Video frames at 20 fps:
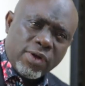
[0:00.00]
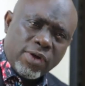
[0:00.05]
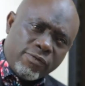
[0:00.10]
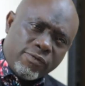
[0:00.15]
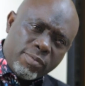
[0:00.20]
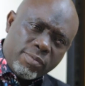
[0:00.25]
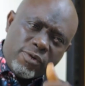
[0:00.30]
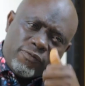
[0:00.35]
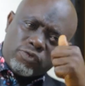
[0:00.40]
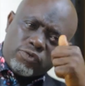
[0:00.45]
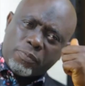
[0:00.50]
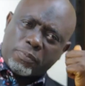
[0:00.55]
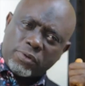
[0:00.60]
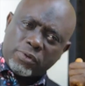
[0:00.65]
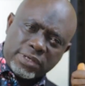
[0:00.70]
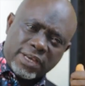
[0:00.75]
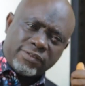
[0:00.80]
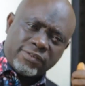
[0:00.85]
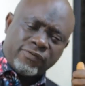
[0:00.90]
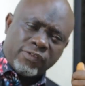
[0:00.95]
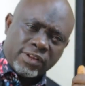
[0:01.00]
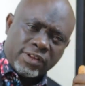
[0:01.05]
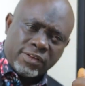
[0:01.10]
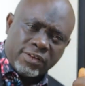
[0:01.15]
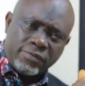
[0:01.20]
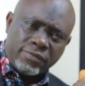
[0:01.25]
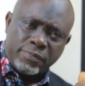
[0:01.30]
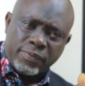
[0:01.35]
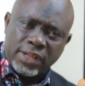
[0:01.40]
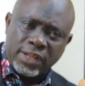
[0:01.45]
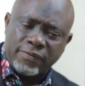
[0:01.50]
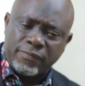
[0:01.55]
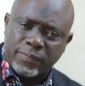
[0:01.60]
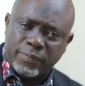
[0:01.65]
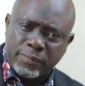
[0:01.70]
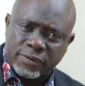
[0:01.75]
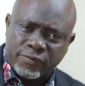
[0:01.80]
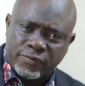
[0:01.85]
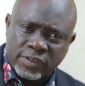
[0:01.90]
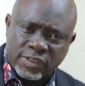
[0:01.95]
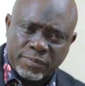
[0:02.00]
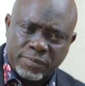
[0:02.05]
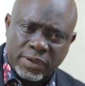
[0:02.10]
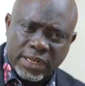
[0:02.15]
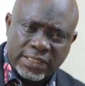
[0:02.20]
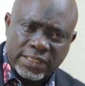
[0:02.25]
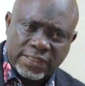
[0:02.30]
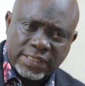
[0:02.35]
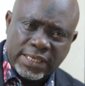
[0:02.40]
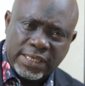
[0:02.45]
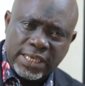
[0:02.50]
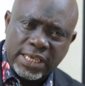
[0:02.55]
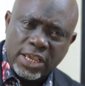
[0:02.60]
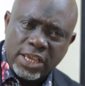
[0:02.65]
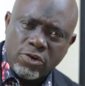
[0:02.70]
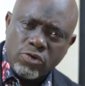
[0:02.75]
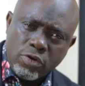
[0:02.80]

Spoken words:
When we move to project feasibility,